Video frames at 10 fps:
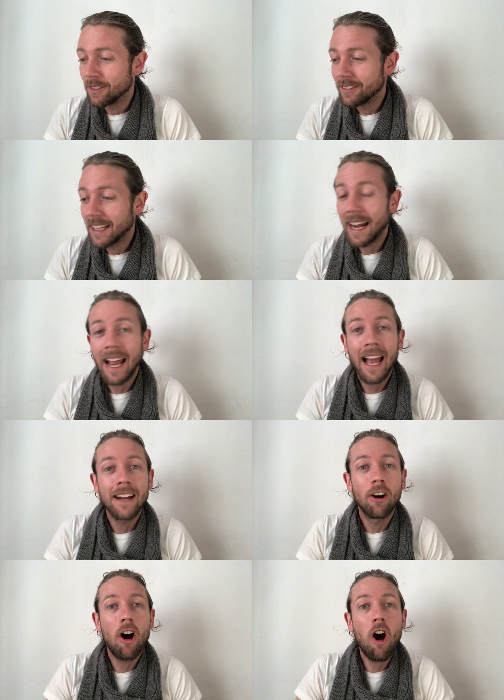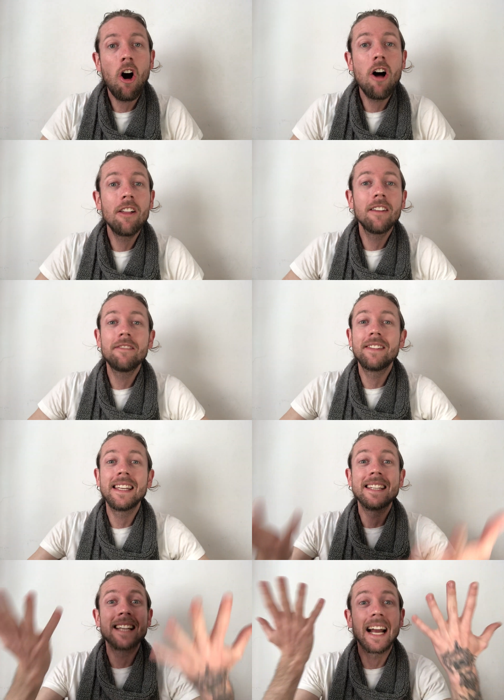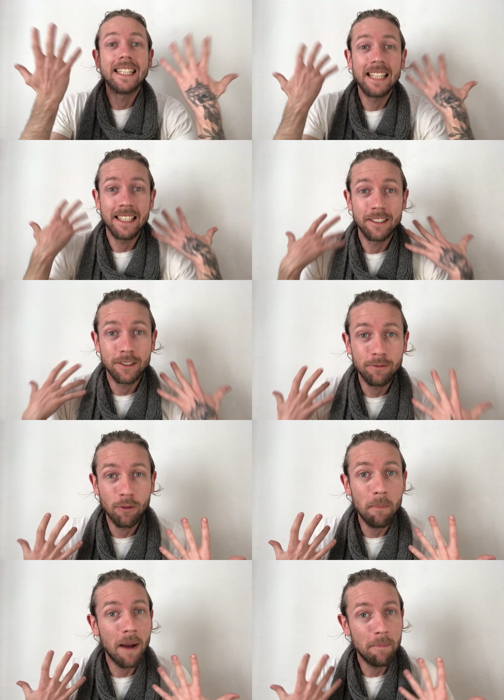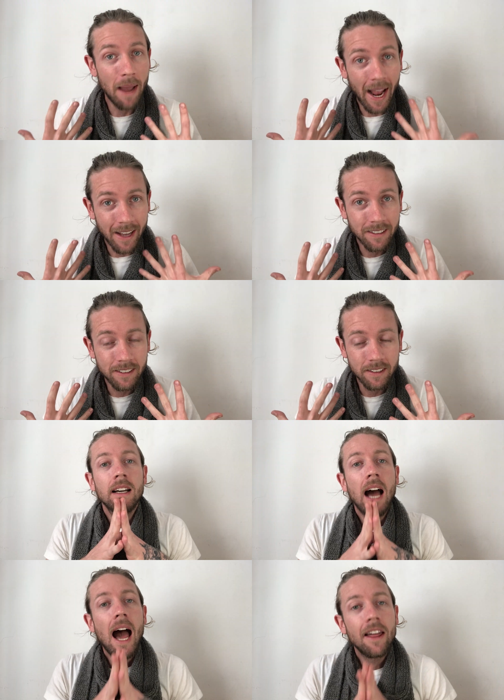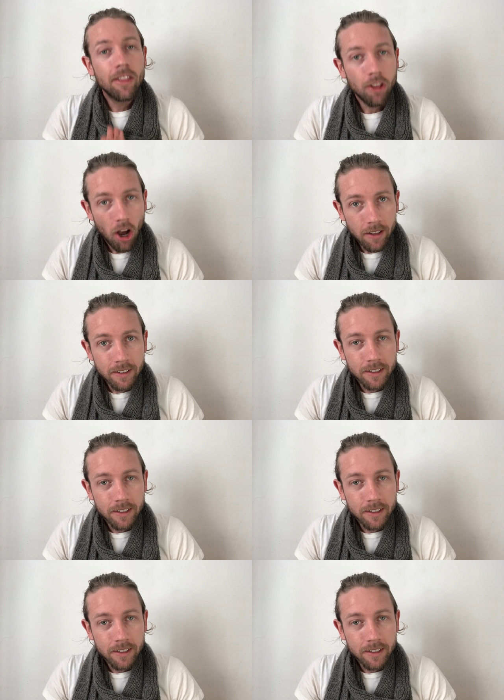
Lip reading: that I had all of these ideas from my past, I thought,